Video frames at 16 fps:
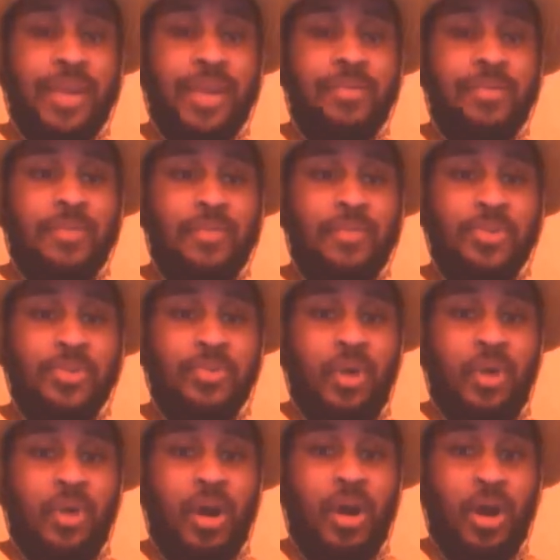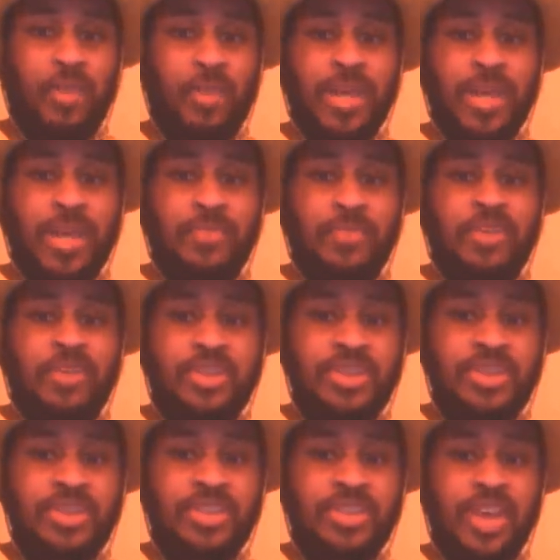and a virtual army of
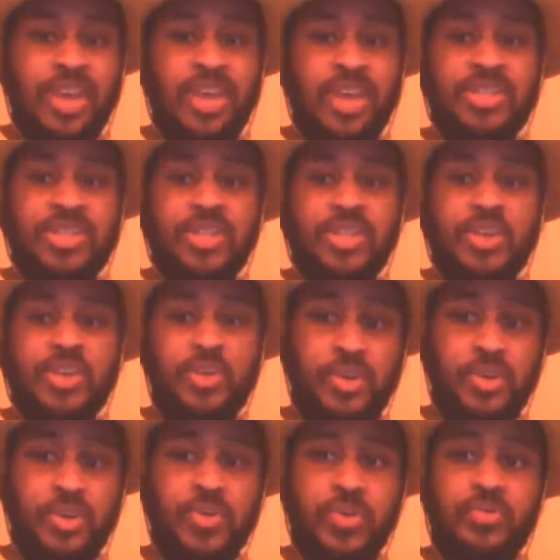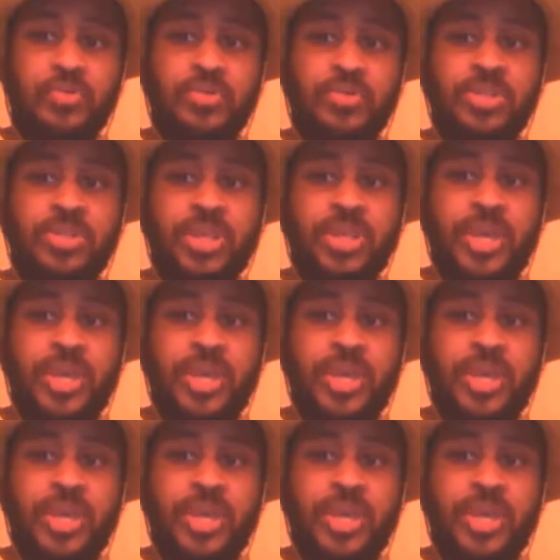thugs and goons.